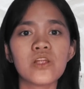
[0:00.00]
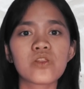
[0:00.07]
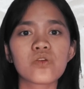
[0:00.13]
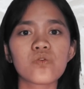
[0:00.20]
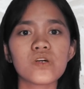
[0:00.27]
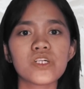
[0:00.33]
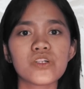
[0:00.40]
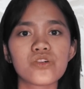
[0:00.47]

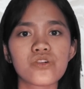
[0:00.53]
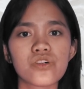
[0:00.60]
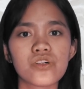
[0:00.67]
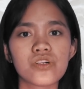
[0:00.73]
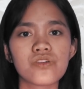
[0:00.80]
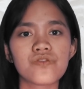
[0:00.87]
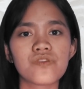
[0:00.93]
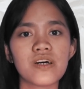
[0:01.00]
to ensure
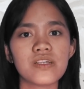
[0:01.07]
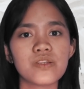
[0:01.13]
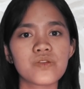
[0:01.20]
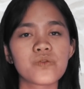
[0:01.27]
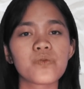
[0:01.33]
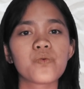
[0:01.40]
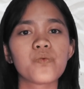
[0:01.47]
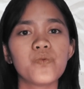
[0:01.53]

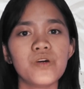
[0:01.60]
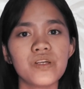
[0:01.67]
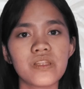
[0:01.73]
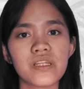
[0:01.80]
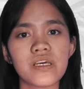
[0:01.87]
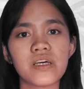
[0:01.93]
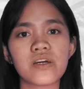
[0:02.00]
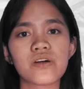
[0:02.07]

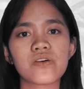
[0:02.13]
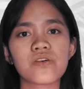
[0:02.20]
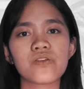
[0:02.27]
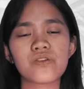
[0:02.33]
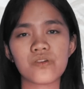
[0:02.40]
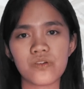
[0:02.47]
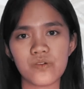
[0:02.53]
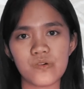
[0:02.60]
trustworthy
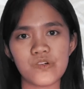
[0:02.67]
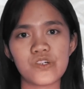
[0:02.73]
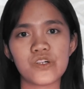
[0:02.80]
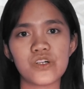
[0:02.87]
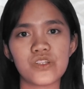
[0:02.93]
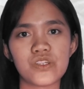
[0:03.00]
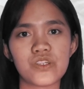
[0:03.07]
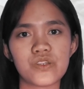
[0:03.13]

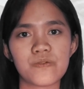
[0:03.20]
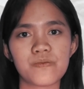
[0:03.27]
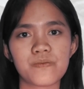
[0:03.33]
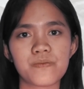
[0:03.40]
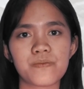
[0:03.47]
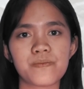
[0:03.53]
conclusions.